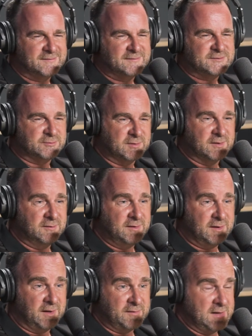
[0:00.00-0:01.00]
should we do it?
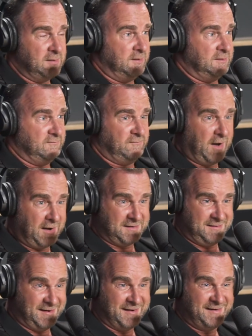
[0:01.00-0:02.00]
And they're like, fuck
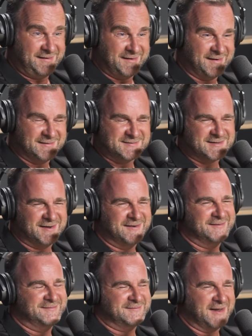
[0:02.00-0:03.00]
yeah. Done. And
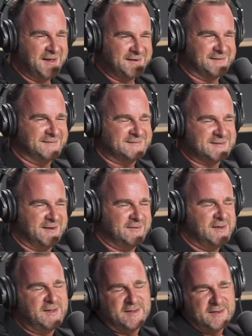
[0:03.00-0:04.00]
so done.
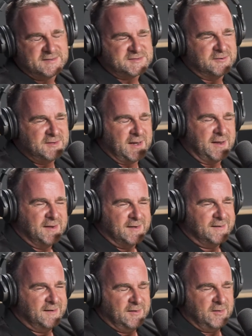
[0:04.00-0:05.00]
So yeah.
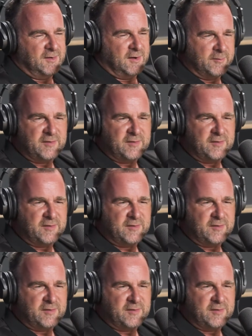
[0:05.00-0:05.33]
I'm